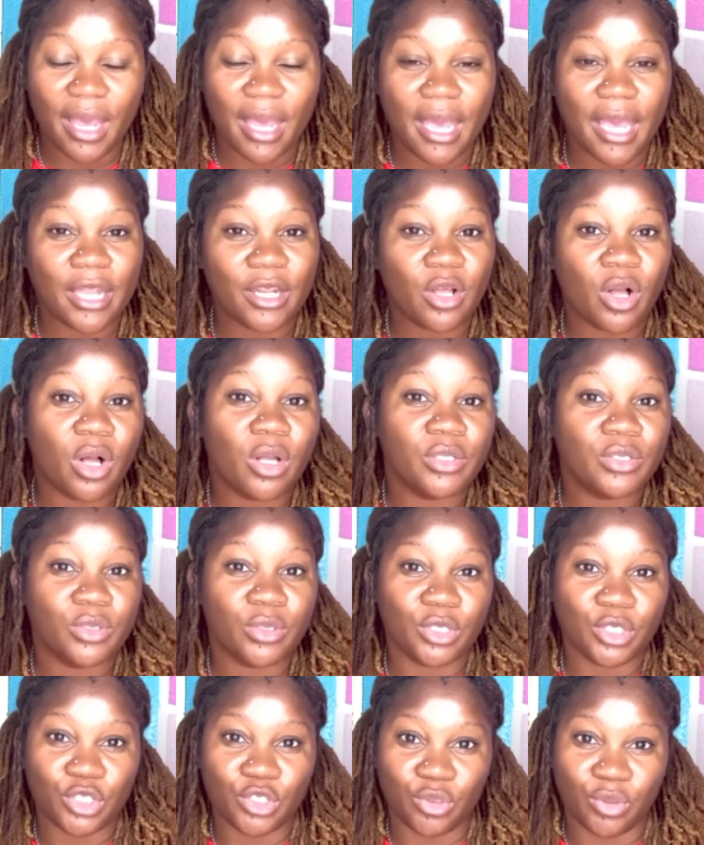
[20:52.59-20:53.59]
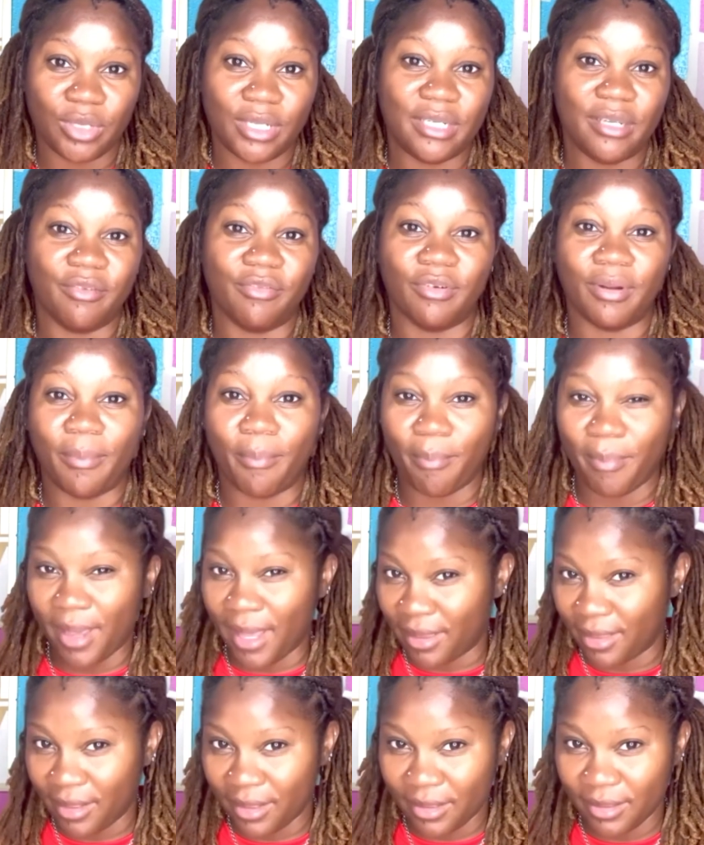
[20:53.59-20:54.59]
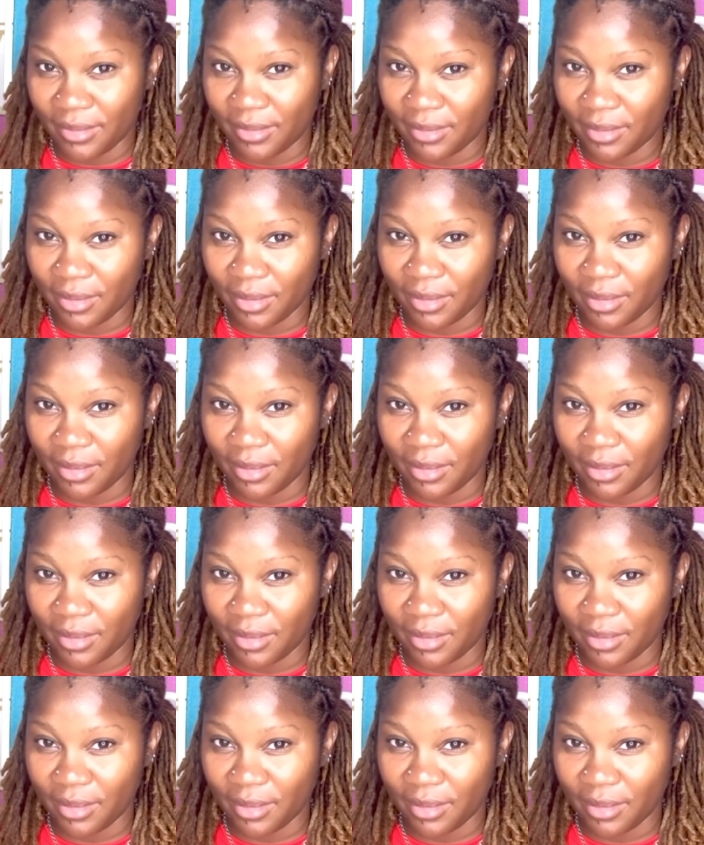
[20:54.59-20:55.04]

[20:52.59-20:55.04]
and also to show you different methods,